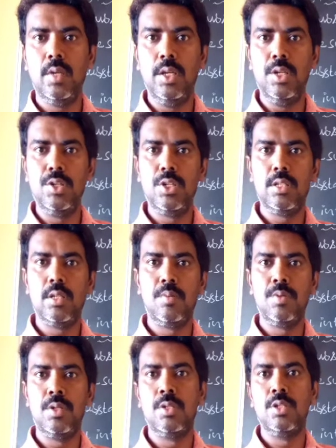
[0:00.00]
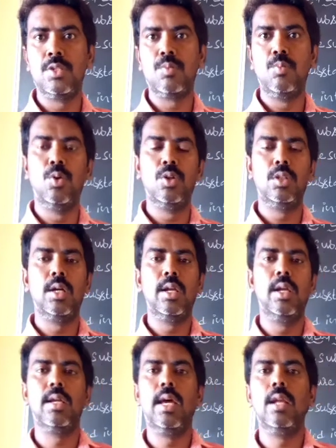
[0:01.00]
the initial substances, both are
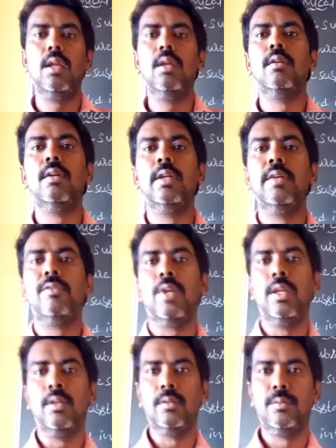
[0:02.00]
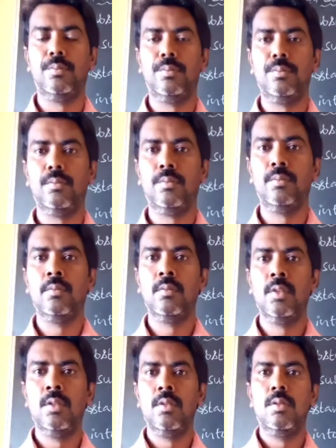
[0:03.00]
entirely different.
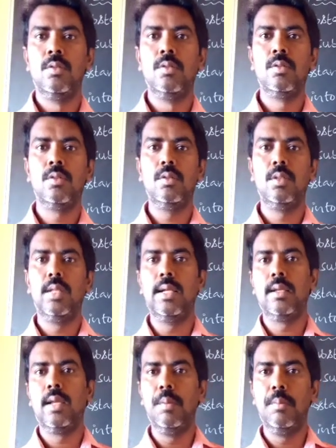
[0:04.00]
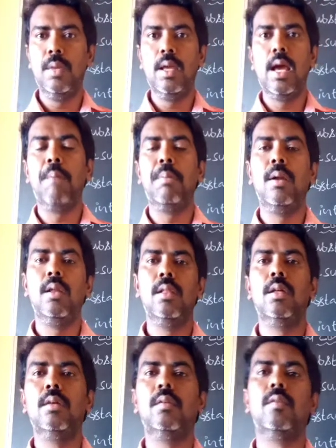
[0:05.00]
So that can be happened in
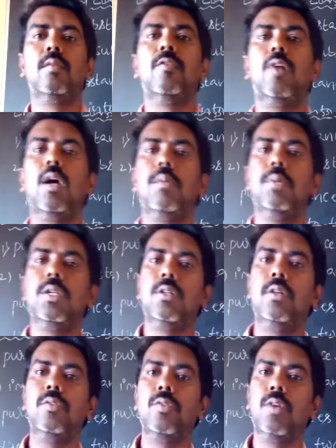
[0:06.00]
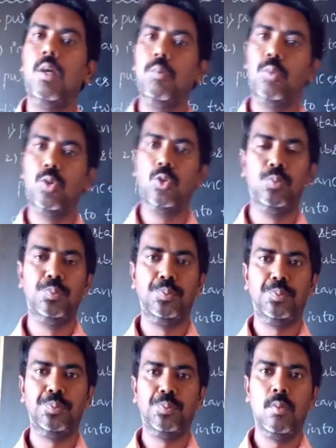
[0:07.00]
the formation of compound.
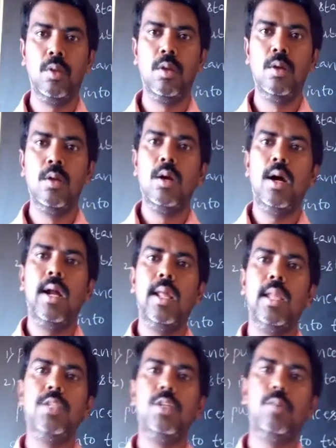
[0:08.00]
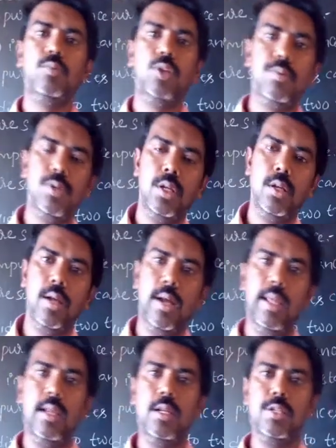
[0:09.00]
And energy absorption
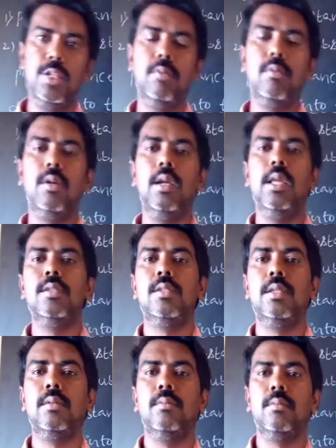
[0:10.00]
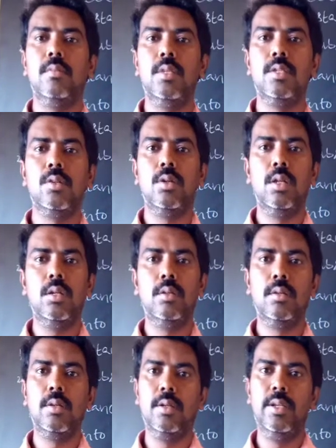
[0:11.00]
and energy releasing. These all
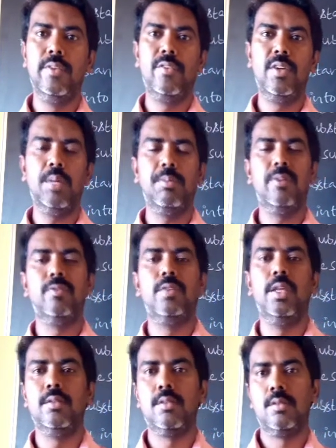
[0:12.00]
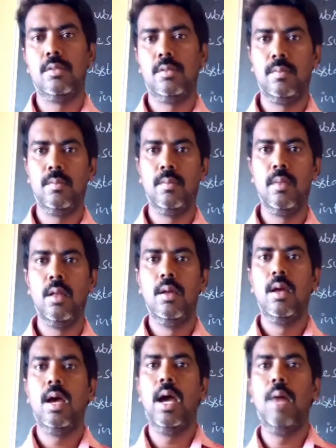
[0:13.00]
the different type of things
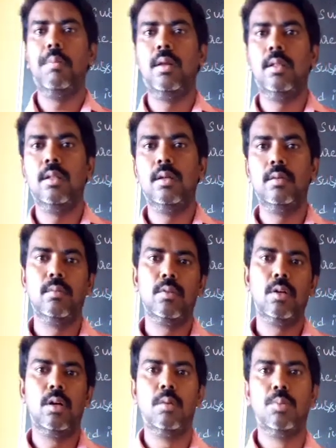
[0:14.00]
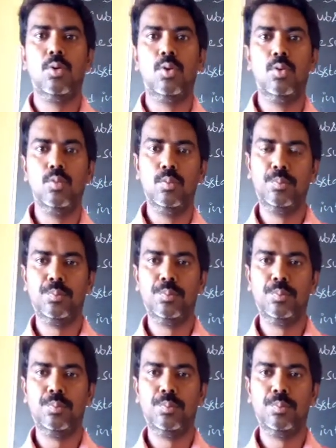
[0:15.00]
happened in the compound.